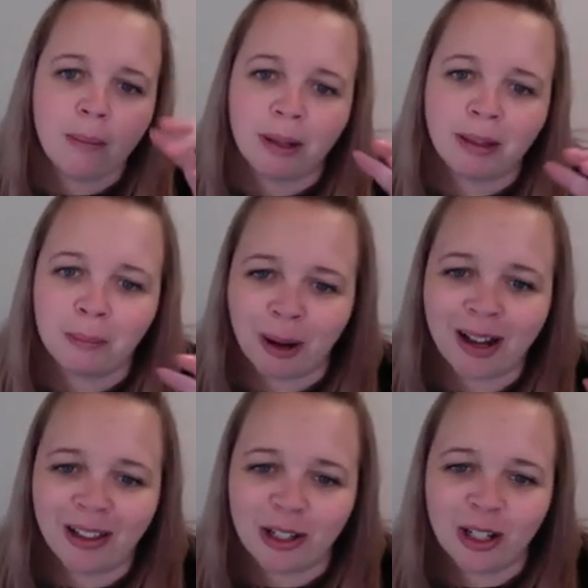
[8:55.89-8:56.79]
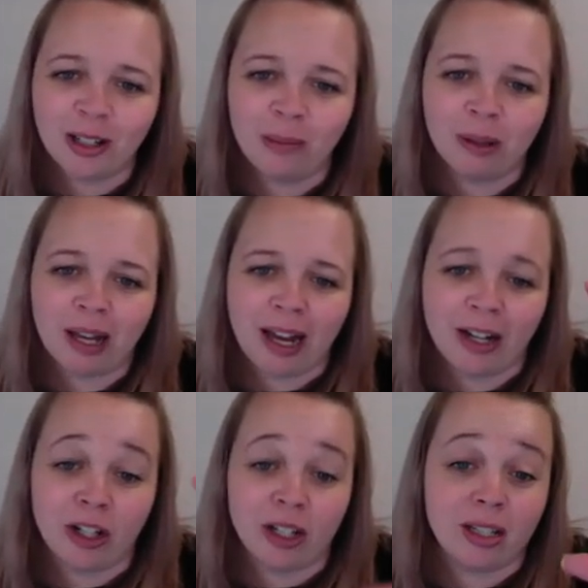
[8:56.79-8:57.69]
but the biological
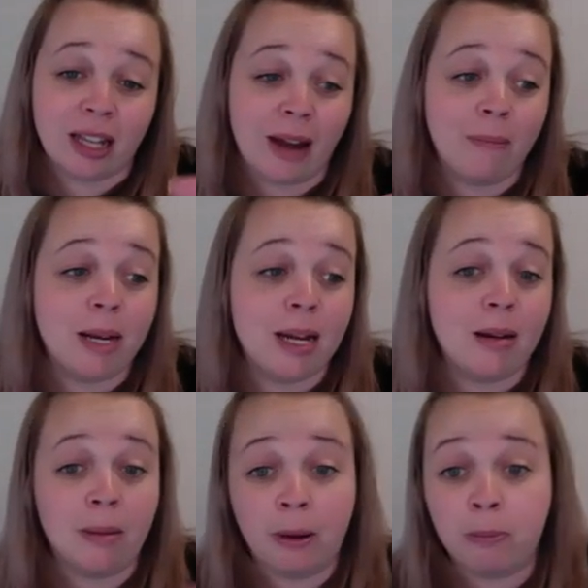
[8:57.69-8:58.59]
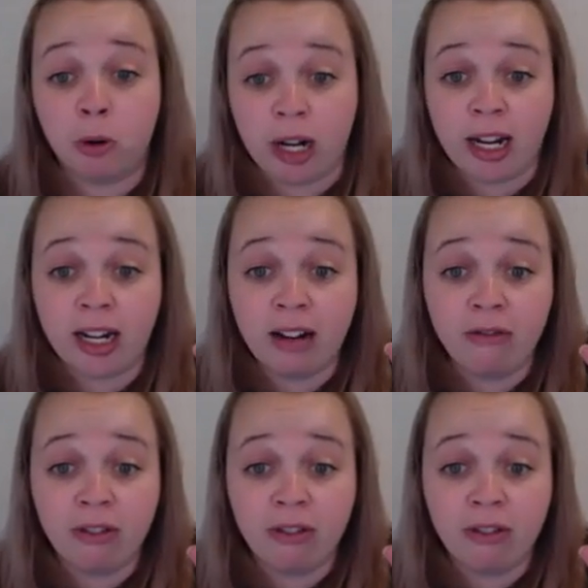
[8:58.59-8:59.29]
implications can be a bit more negative.